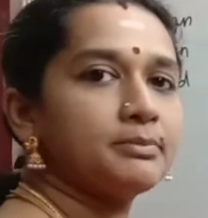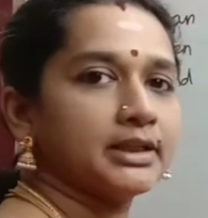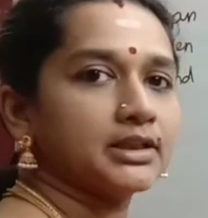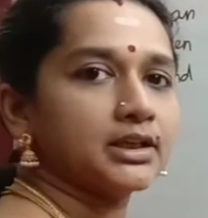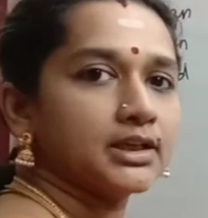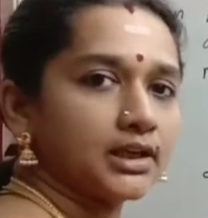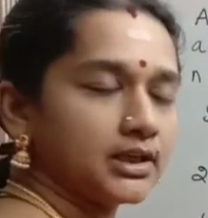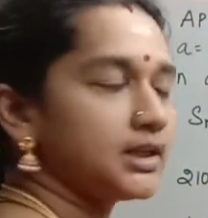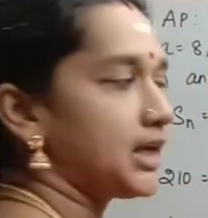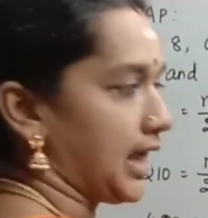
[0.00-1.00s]
method
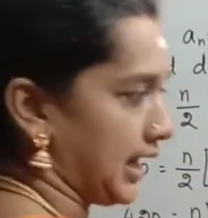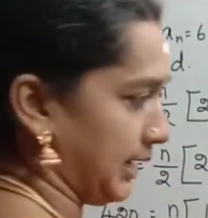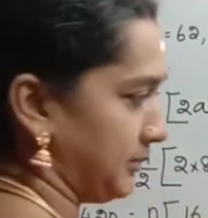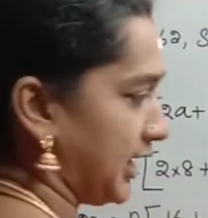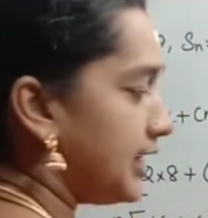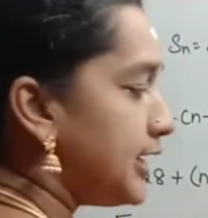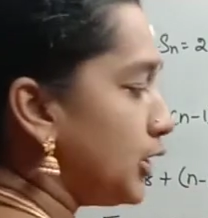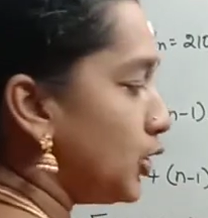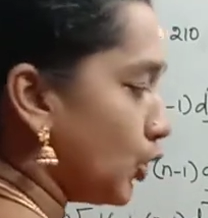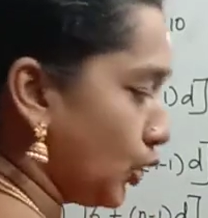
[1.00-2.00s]
I am telling
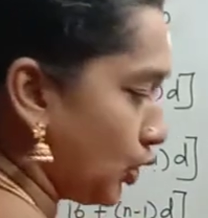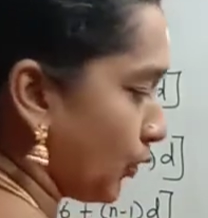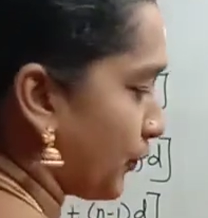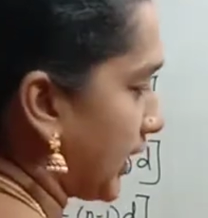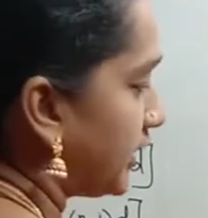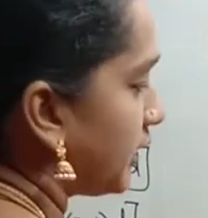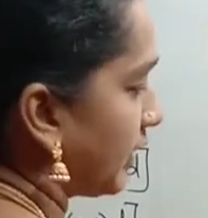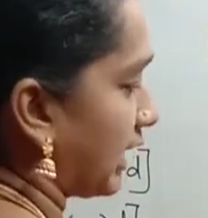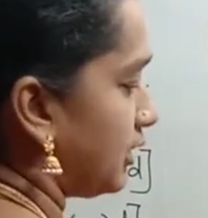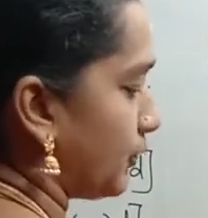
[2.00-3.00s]
you to find the
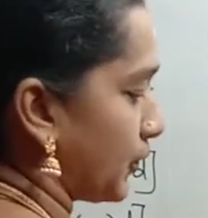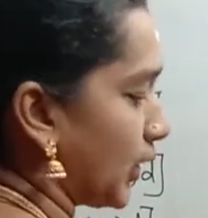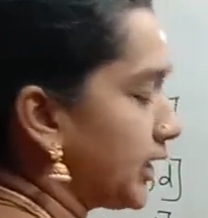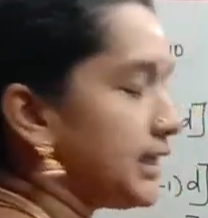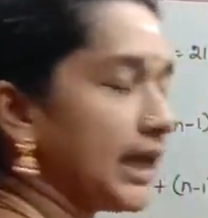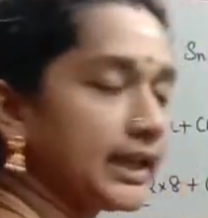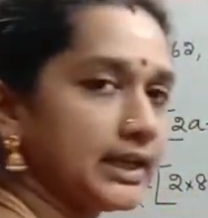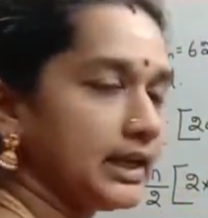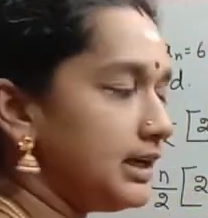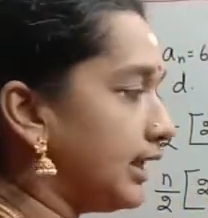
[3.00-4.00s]
value for n
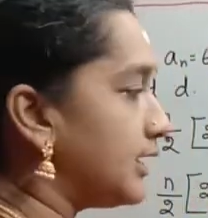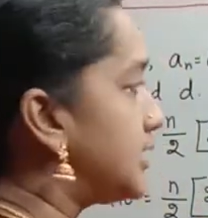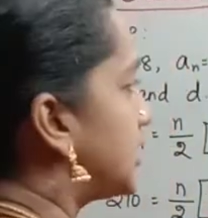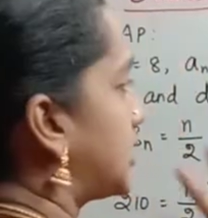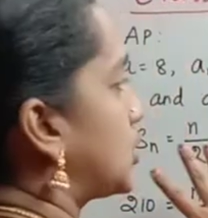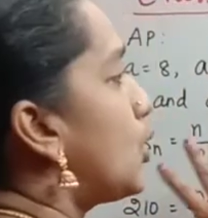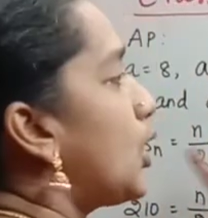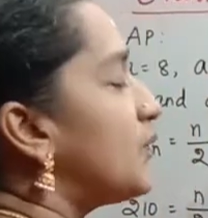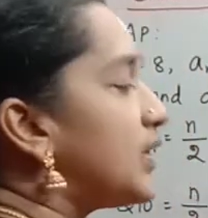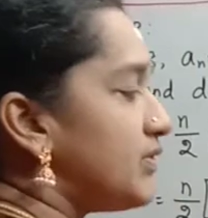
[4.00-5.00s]
and d.
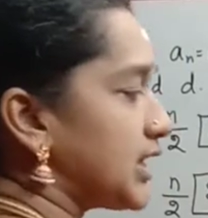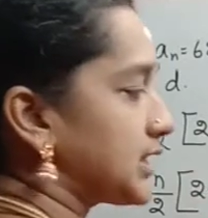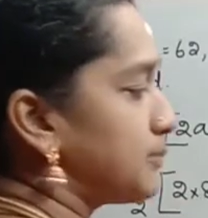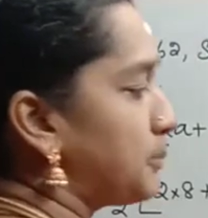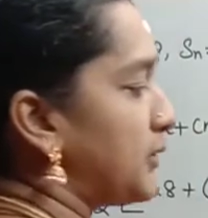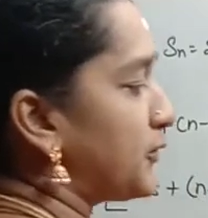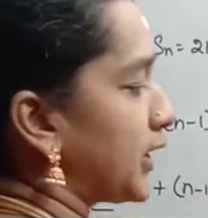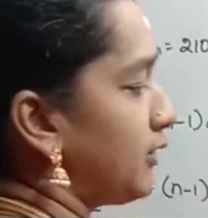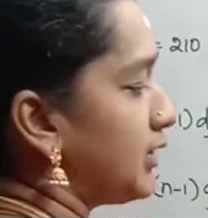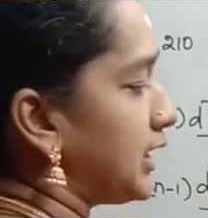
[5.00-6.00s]
So when we are
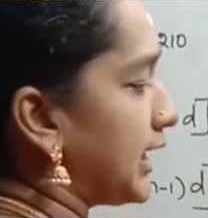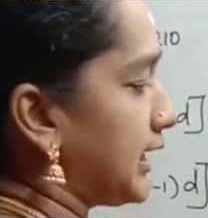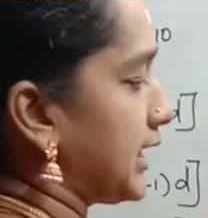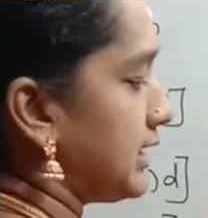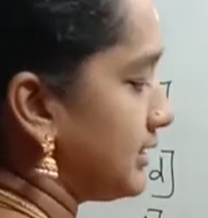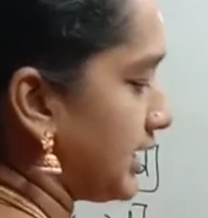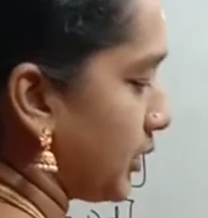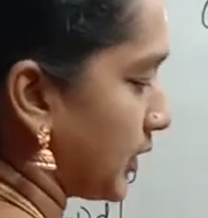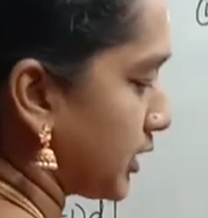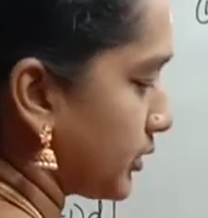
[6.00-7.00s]
simplifying, we will get n is equal to